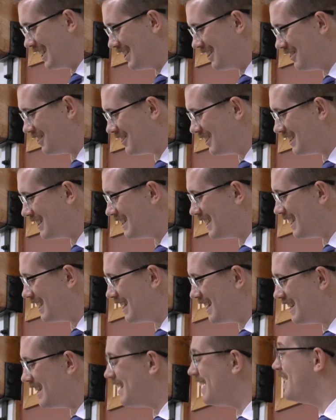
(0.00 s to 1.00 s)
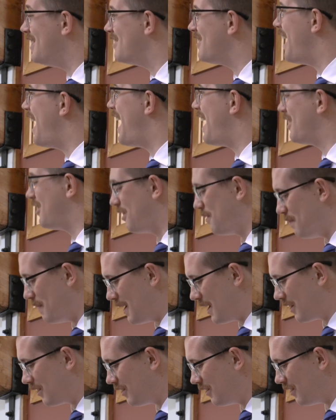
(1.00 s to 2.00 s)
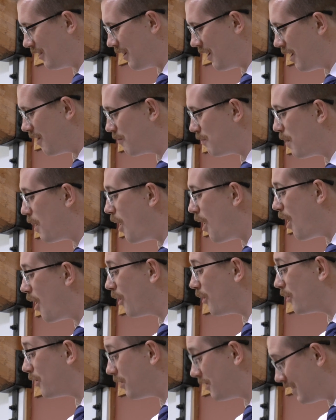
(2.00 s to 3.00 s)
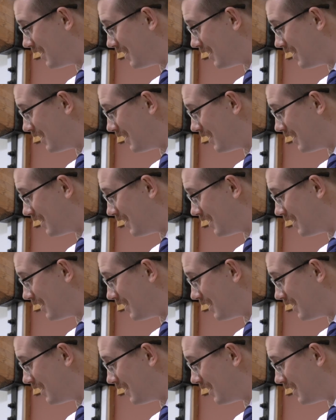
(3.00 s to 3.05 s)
interested in these aspects of Paul's